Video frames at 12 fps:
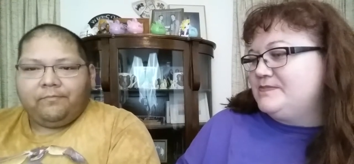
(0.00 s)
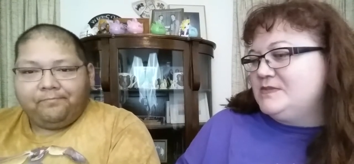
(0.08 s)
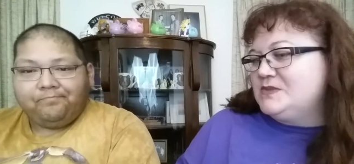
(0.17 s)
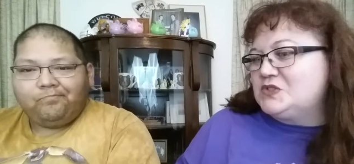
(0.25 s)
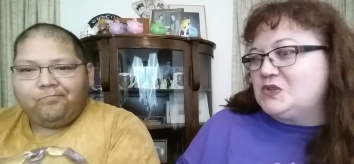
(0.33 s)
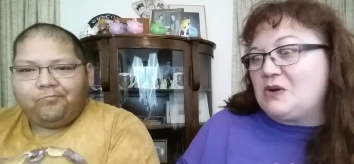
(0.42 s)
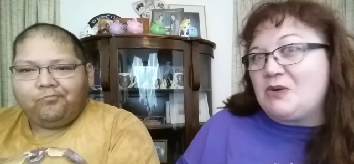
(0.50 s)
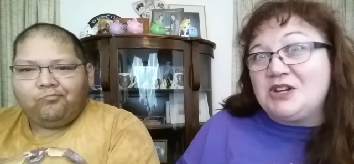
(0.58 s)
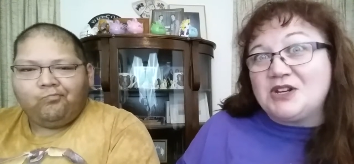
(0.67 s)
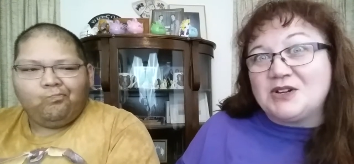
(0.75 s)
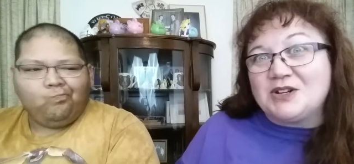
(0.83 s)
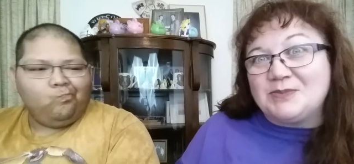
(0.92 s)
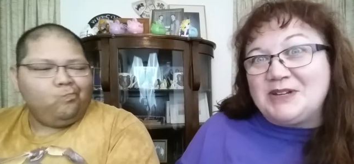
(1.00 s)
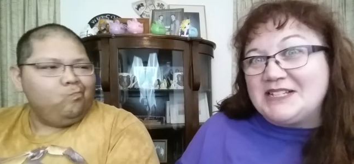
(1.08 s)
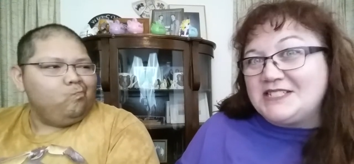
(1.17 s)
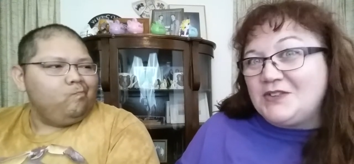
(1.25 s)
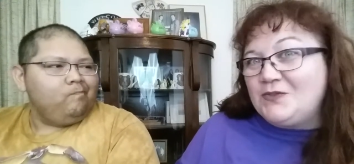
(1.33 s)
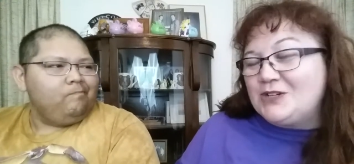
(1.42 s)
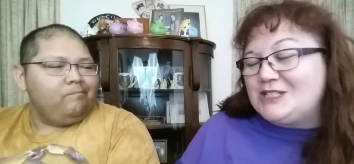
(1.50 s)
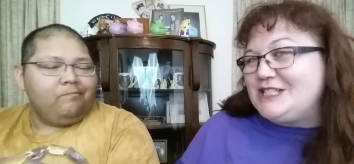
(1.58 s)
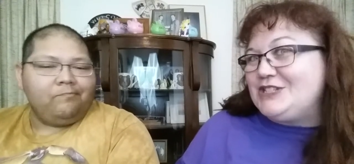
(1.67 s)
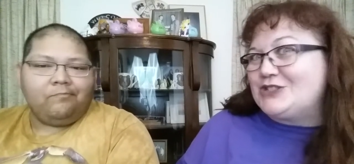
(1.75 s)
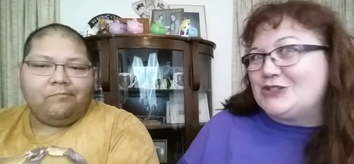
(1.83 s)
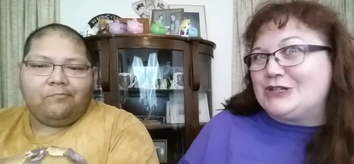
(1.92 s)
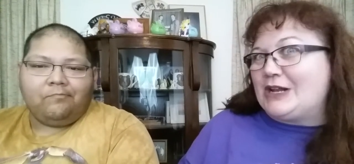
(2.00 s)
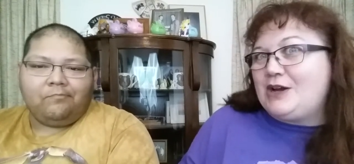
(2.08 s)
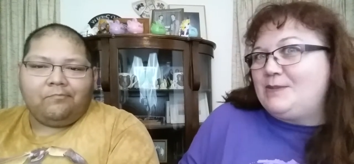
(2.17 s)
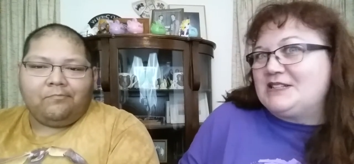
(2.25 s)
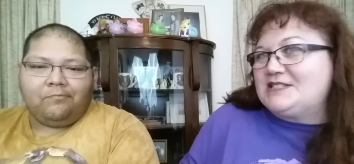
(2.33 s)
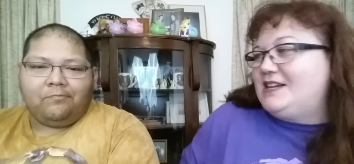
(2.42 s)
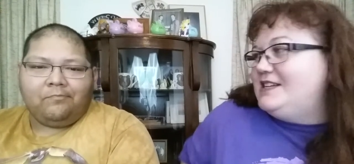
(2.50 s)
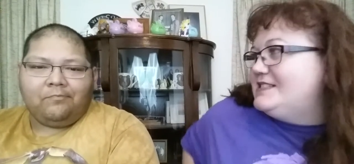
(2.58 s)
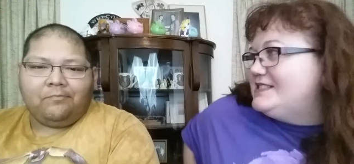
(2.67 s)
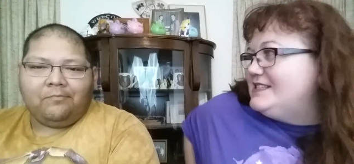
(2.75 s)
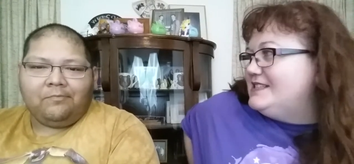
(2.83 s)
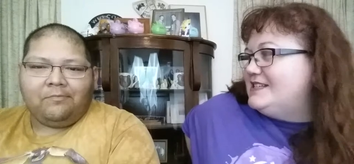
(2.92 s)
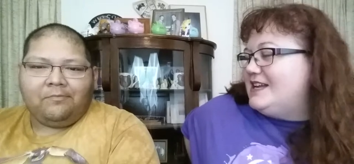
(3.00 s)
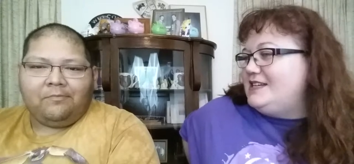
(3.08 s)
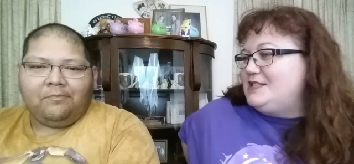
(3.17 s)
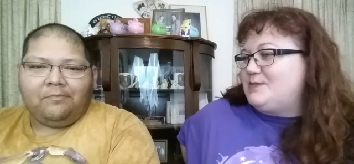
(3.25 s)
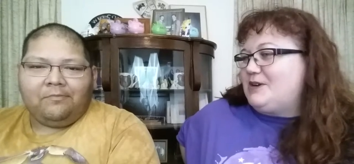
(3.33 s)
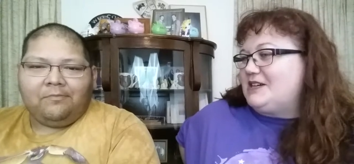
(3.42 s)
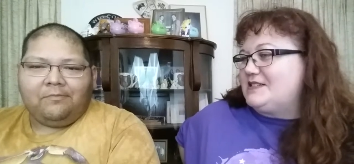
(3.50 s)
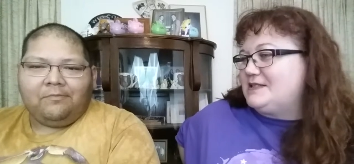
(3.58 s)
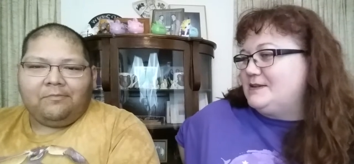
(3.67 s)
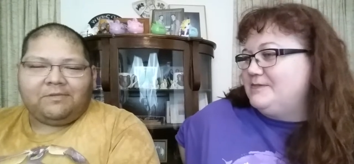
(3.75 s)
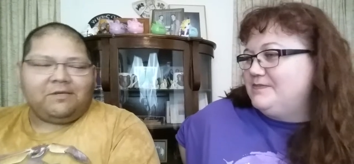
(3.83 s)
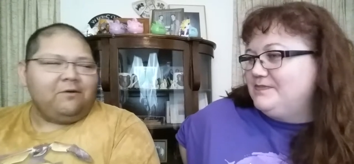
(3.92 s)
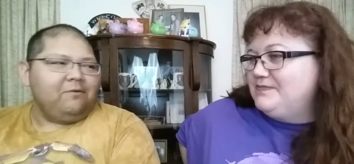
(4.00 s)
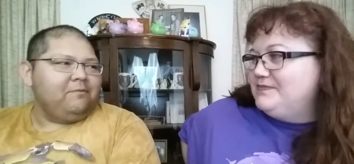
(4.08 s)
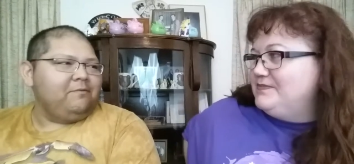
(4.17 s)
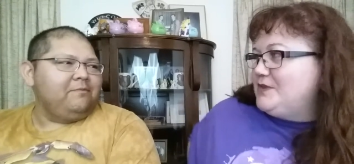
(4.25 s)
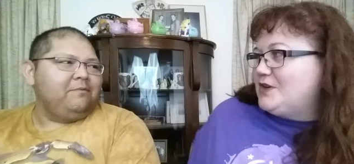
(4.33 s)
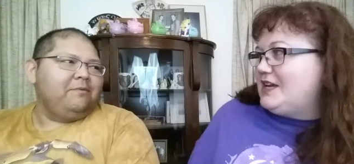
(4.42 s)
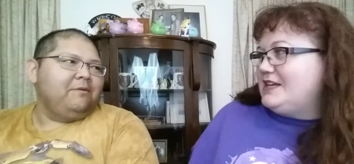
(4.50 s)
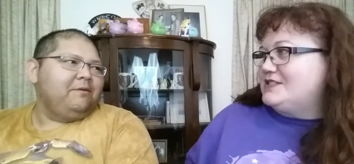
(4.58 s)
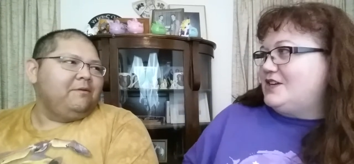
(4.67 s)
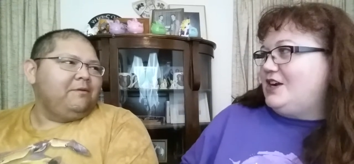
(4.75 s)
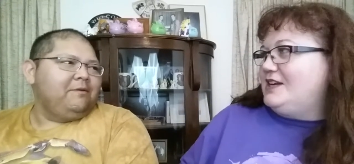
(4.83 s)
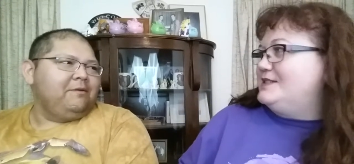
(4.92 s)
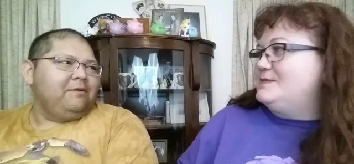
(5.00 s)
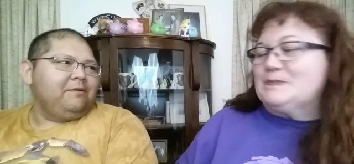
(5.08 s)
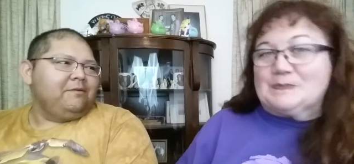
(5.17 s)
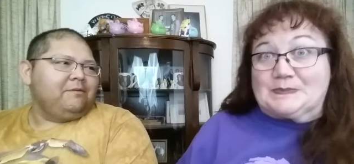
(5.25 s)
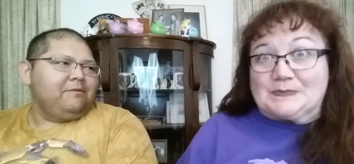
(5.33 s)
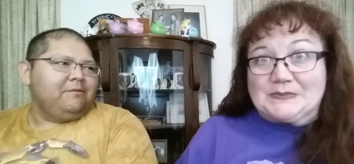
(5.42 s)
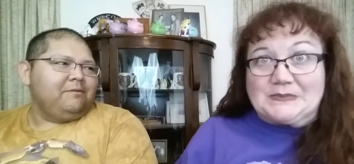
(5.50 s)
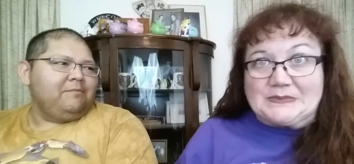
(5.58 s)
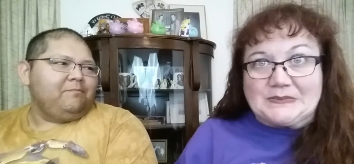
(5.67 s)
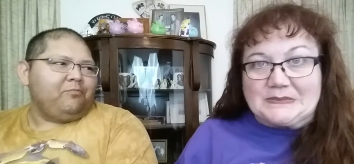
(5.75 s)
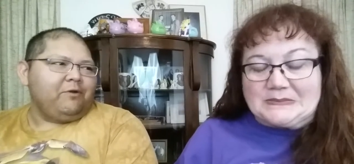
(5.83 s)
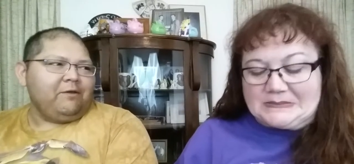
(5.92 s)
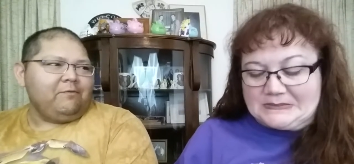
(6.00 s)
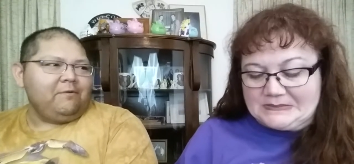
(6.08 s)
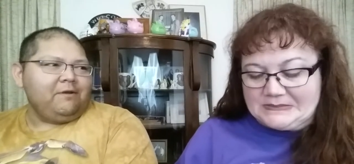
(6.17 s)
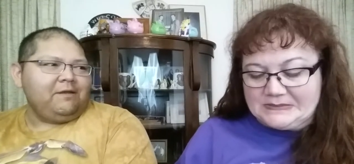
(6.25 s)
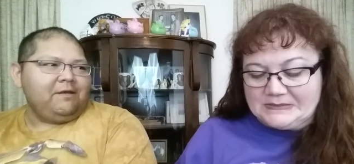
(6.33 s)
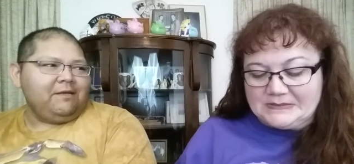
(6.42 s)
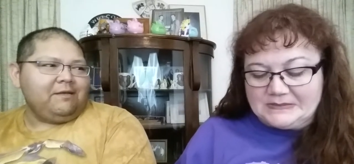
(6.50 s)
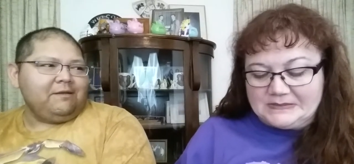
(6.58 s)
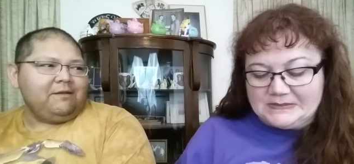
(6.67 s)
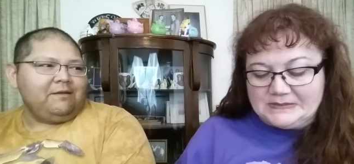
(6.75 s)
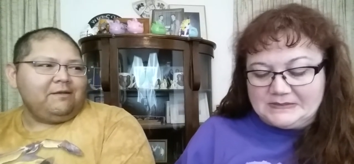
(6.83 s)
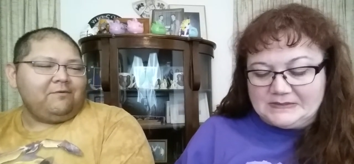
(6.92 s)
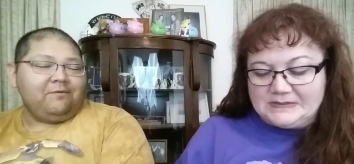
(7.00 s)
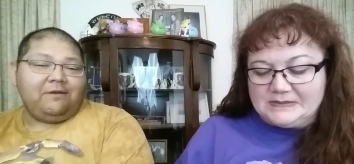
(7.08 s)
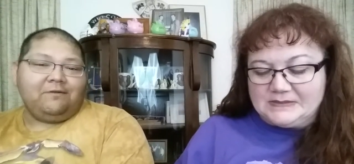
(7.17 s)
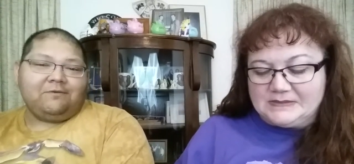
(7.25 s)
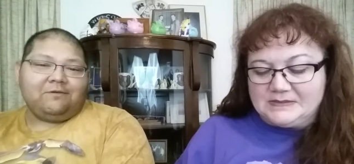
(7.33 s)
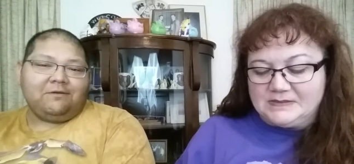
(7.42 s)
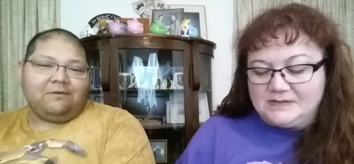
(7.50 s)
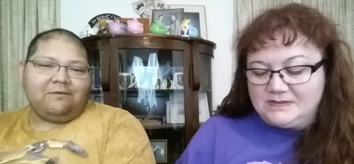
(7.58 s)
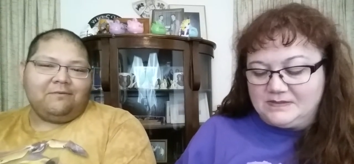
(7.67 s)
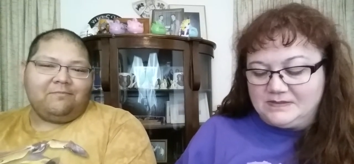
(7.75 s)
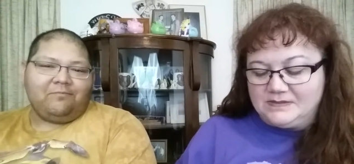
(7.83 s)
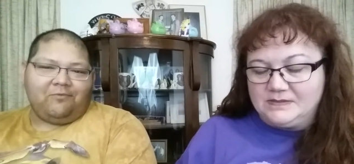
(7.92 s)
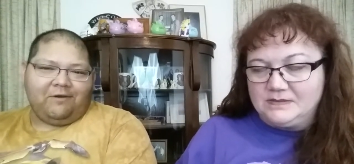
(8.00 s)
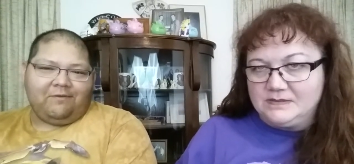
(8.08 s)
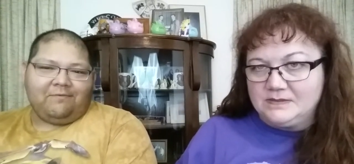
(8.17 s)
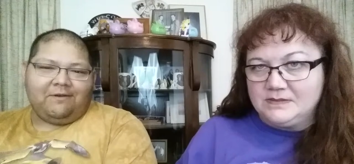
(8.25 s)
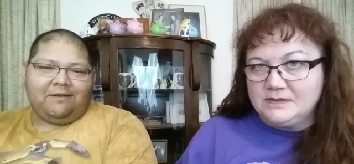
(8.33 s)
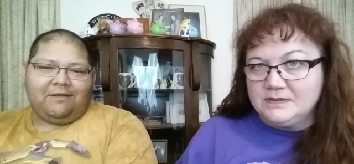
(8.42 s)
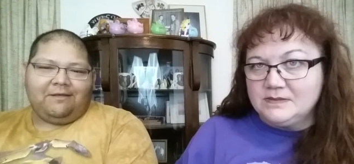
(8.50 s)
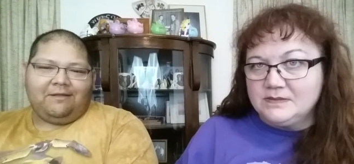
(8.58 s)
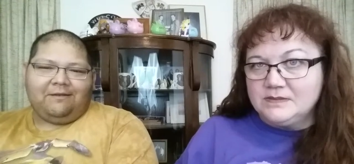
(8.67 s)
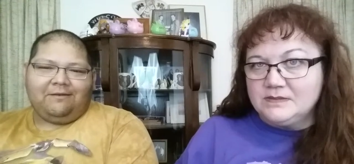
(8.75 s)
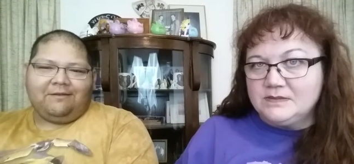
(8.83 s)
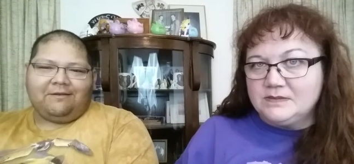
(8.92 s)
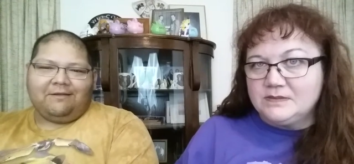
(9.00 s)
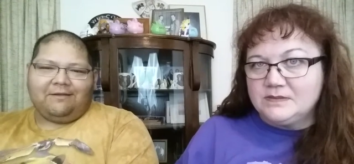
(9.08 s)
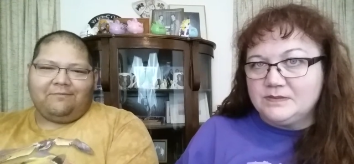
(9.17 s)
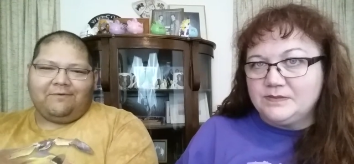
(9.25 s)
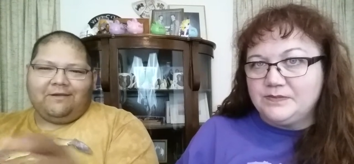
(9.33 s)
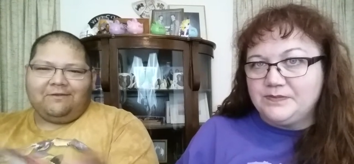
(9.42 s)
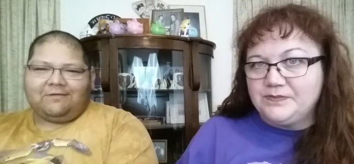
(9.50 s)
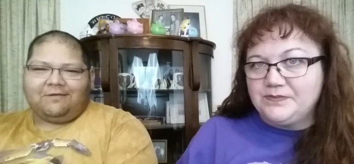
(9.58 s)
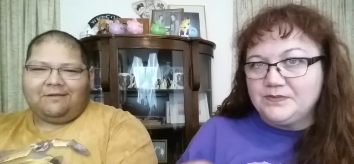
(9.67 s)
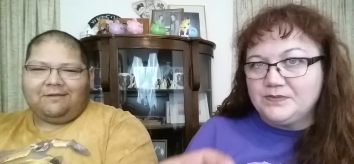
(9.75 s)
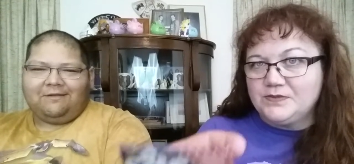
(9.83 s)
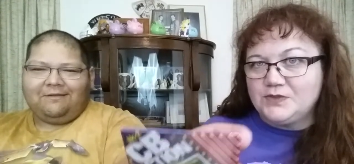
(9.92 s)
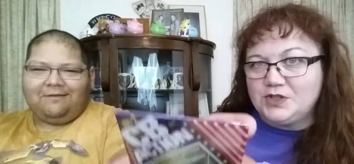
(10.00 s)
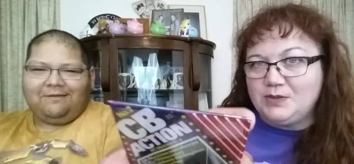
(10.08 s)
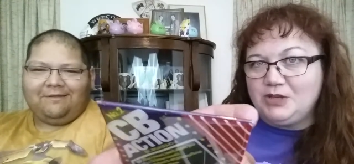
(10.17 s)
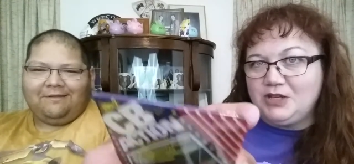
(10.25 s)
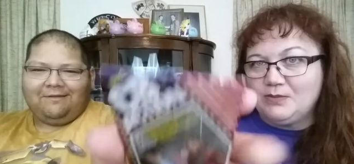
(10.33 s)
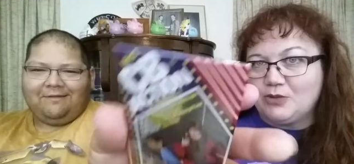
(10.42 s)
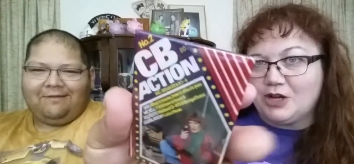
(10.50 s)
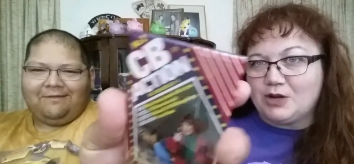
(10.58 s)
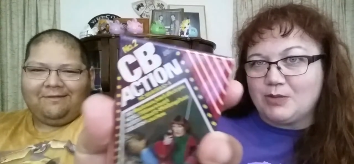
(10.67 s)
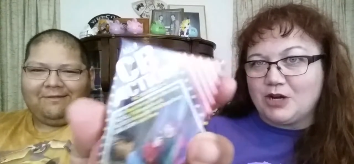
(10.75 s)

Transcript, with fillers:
Speaker 1: Mm -hmm. So I wonder it'll be a different t-shirt. Now I'm excited to see the 90s box. So, okay, sorry.
Speaker 2: Break one nine. Can I get a radio check? Break one nine. Can I get a radio check?
Speaker 1: CB breaker